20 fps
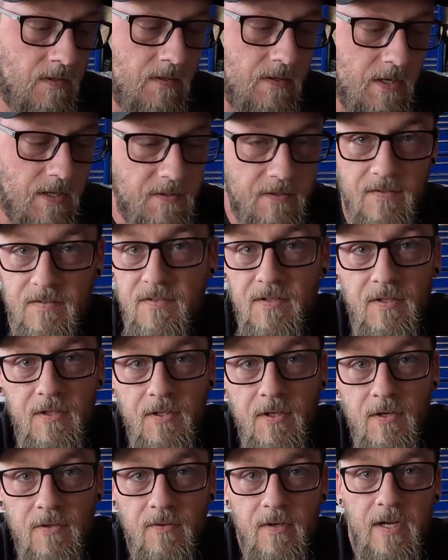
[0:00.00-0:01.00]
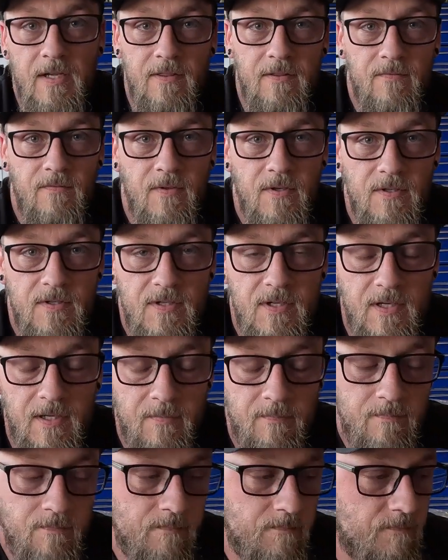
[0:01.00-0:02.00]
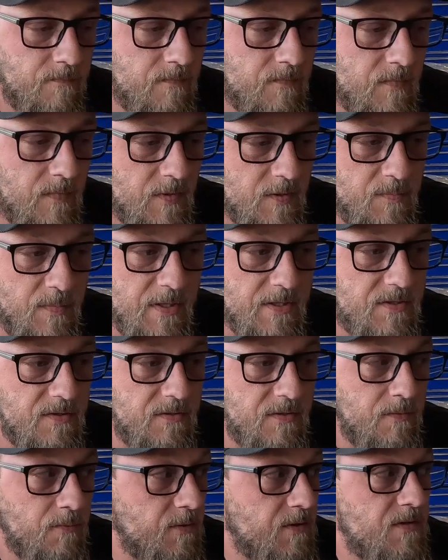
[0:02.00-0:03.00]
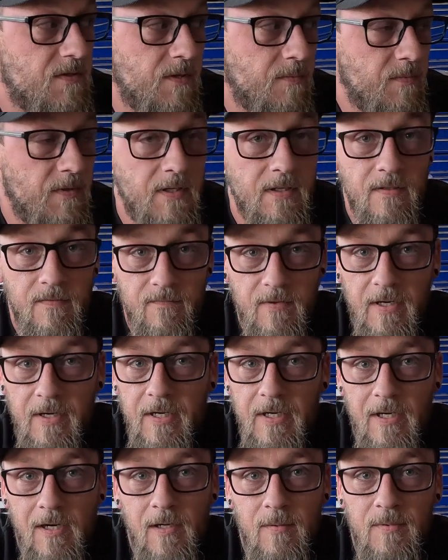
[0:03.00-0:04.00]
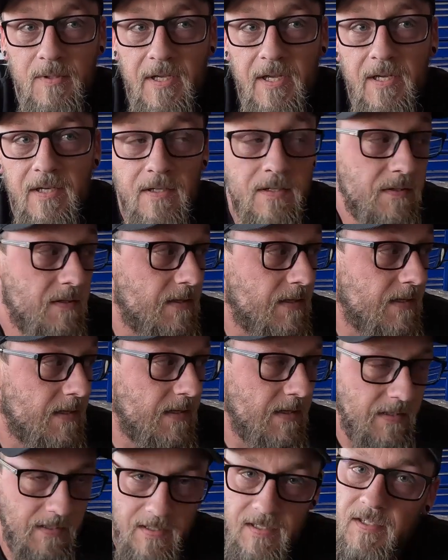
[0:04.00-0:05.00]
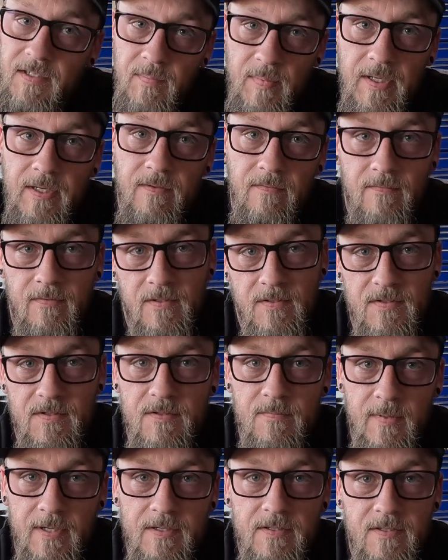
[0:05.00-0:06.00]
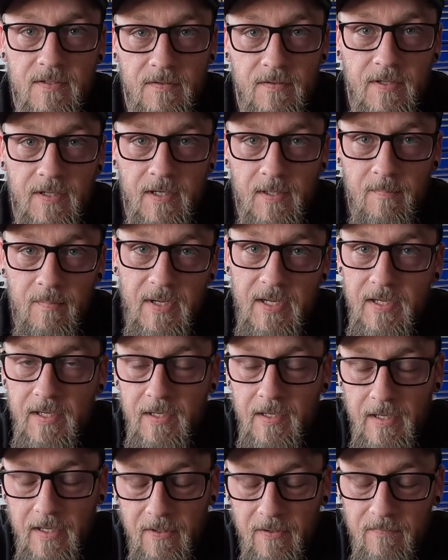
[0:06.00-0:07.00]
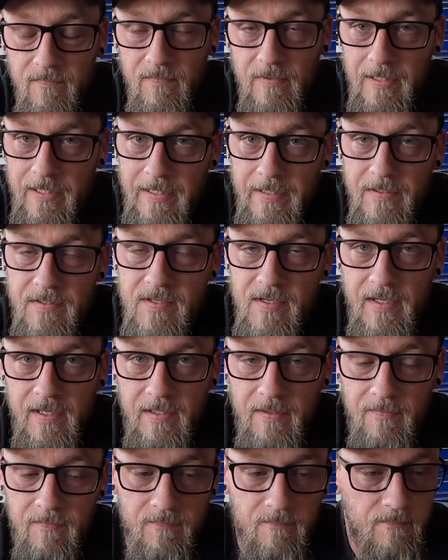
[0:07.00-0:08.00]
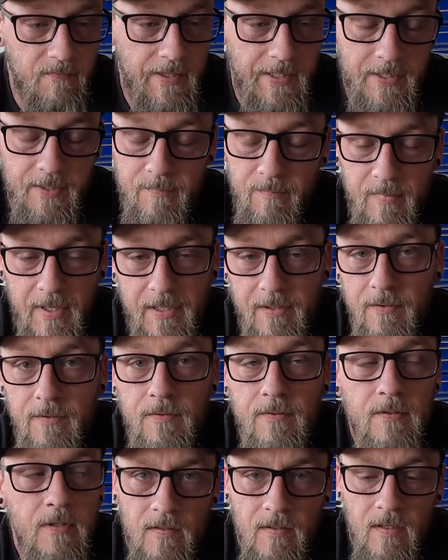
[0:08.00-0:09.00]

Nothing's going to go right the first time, especially with something very complicated like an independent front suspension that I'm making out of links and random metal.